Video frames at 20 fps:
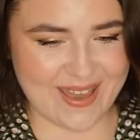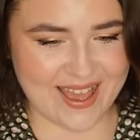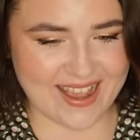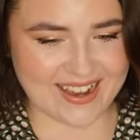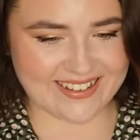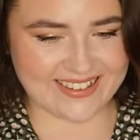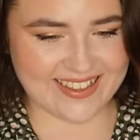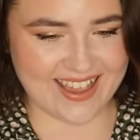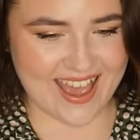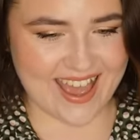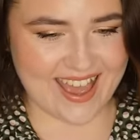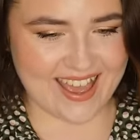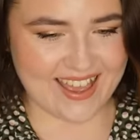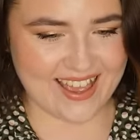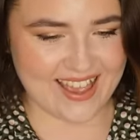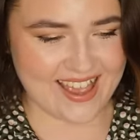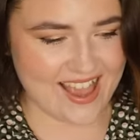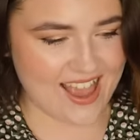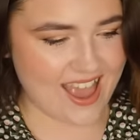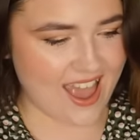picked it,
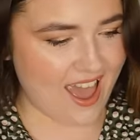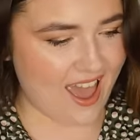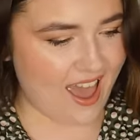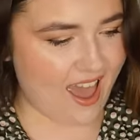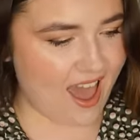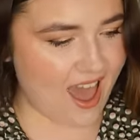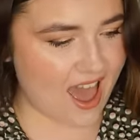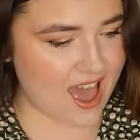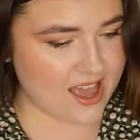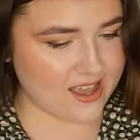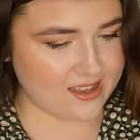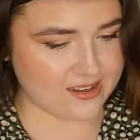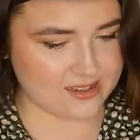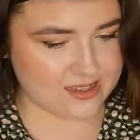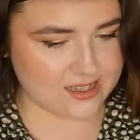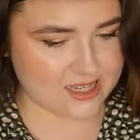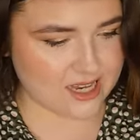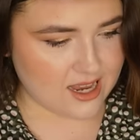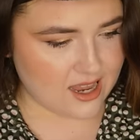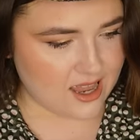
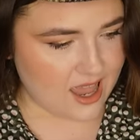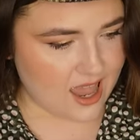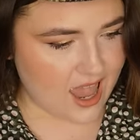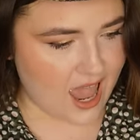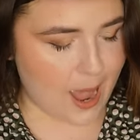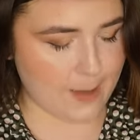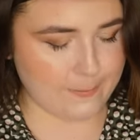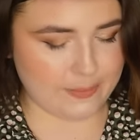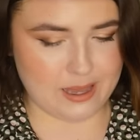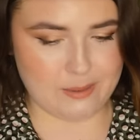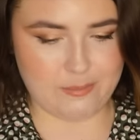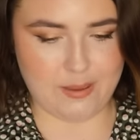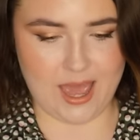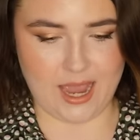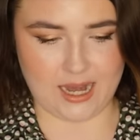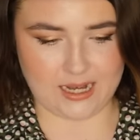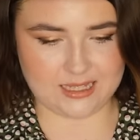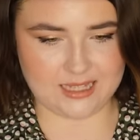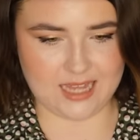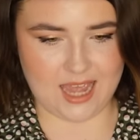and Abby
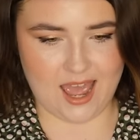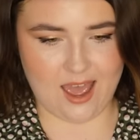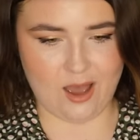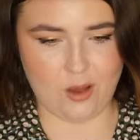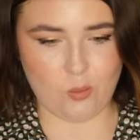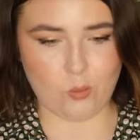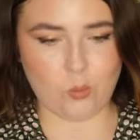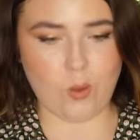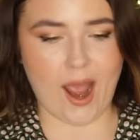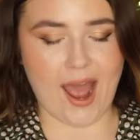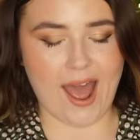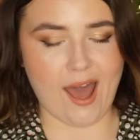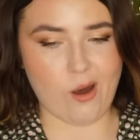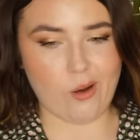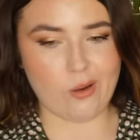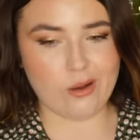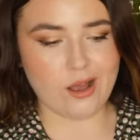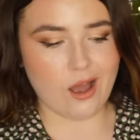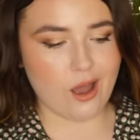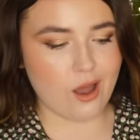picked it.
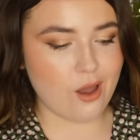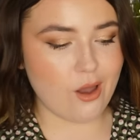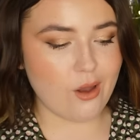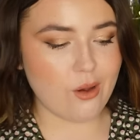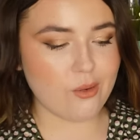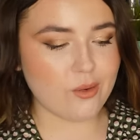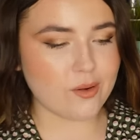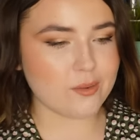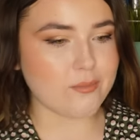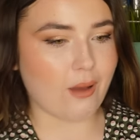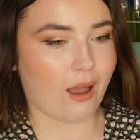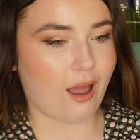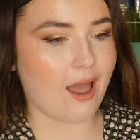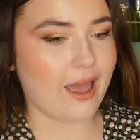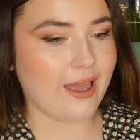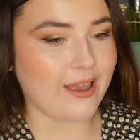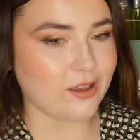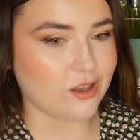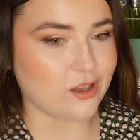Wow. Oh my